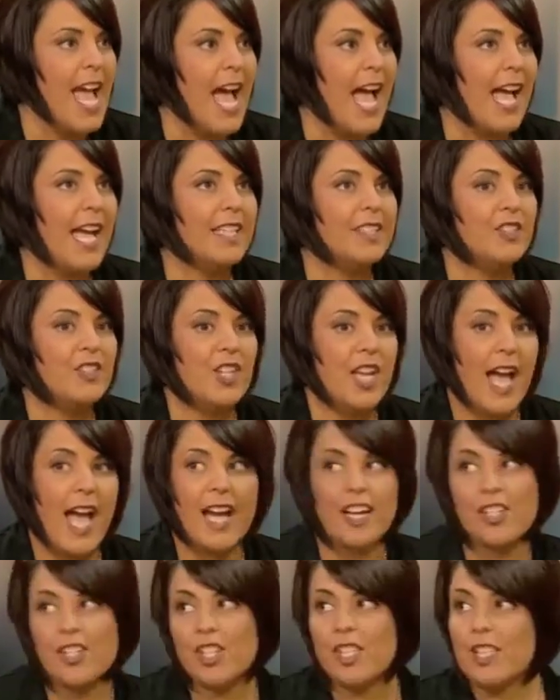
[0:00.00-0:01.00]
And
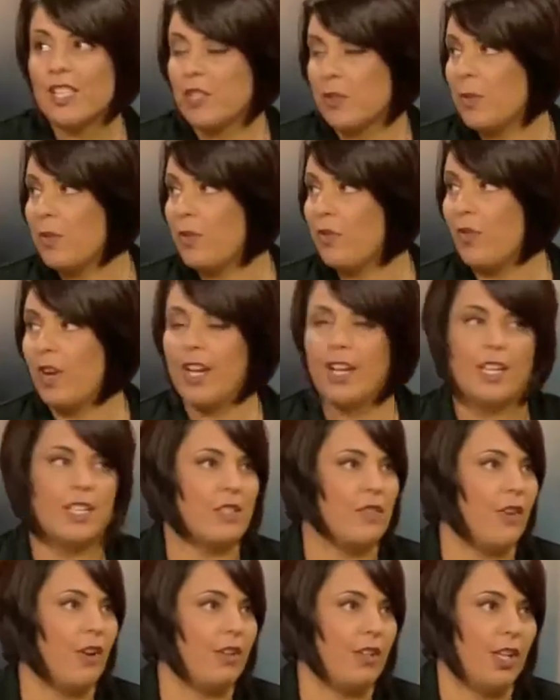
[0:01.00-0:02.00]
actually, that's what the
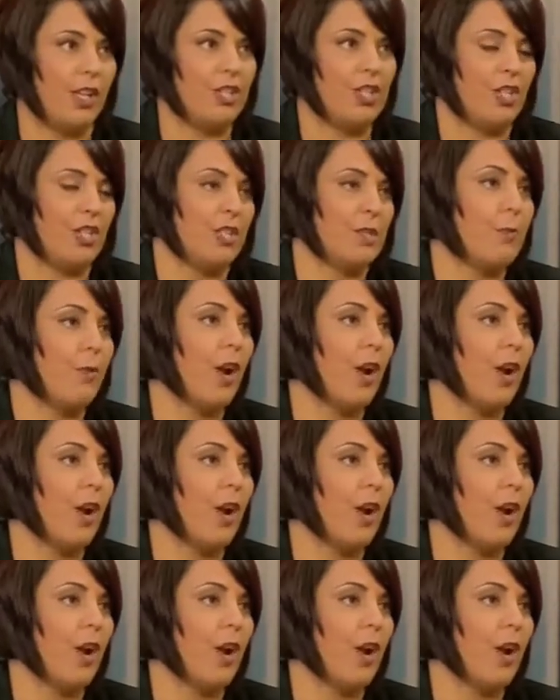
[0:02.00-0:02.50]
Radiance Foundation is